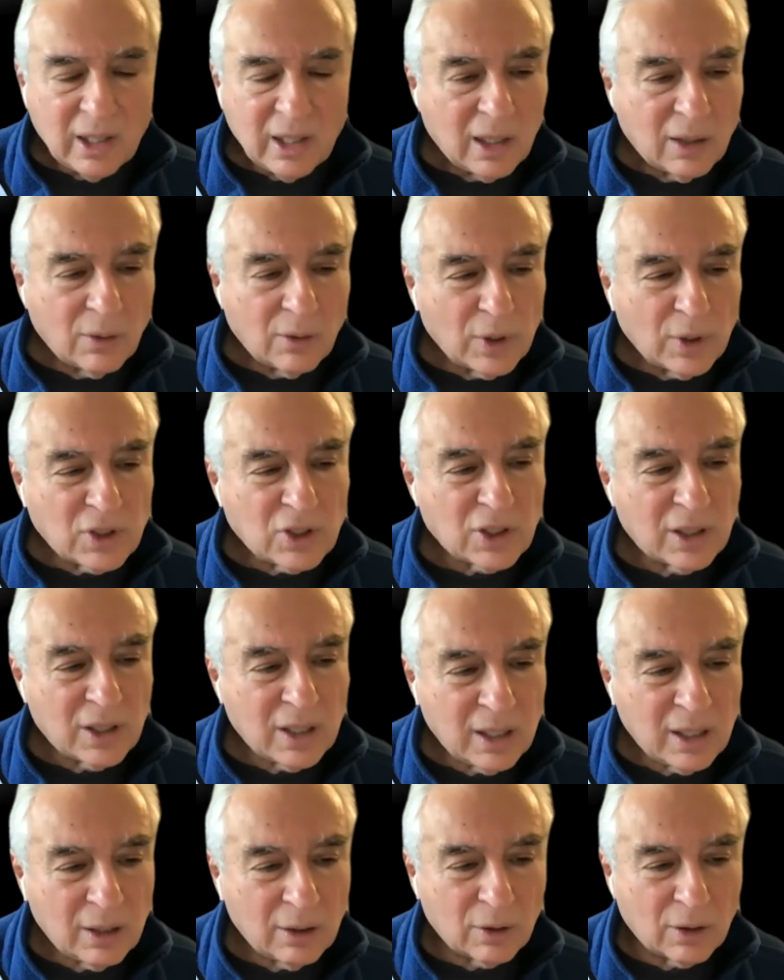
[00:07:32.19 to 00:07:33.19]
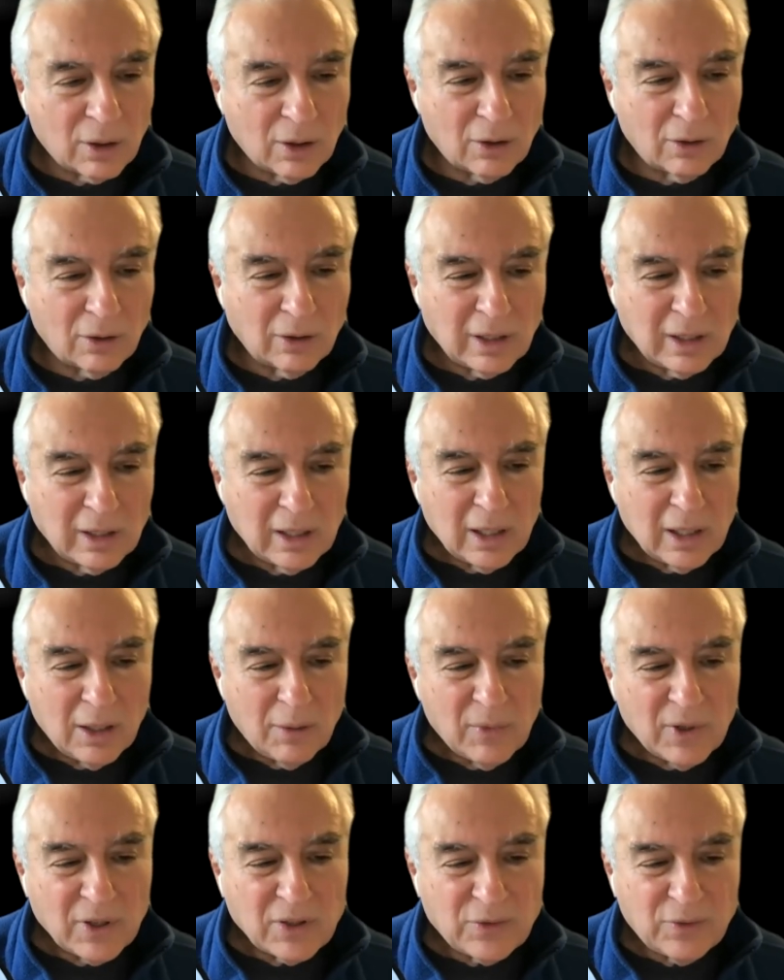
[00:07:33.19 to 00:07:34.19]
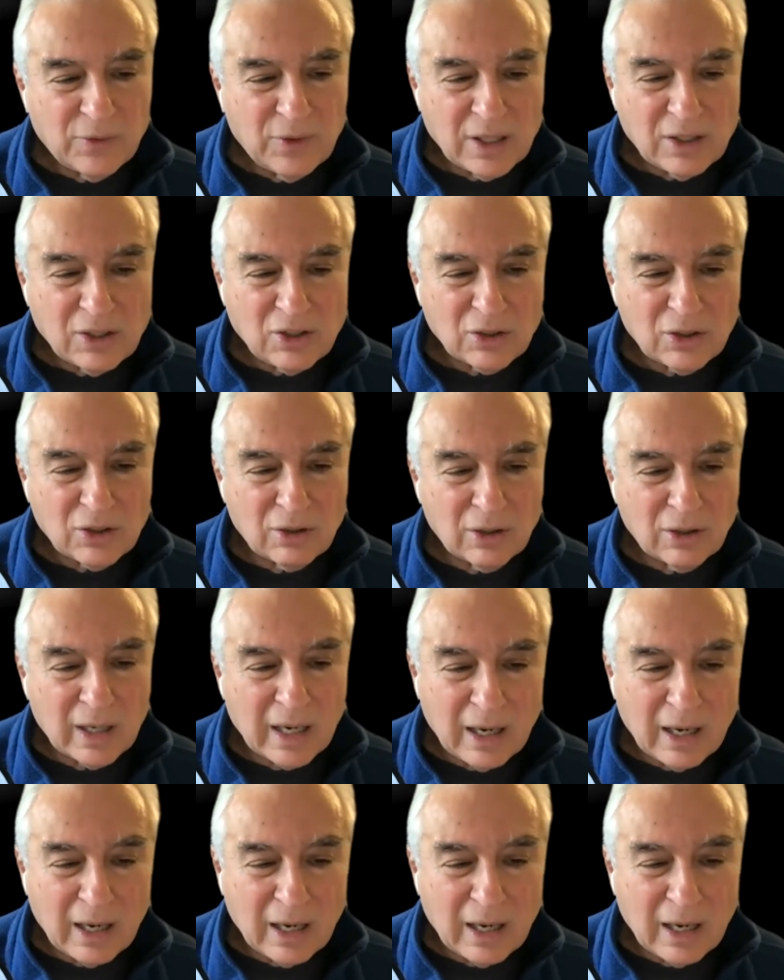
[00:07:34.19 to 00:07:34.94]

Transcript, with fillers: in which a hero must venture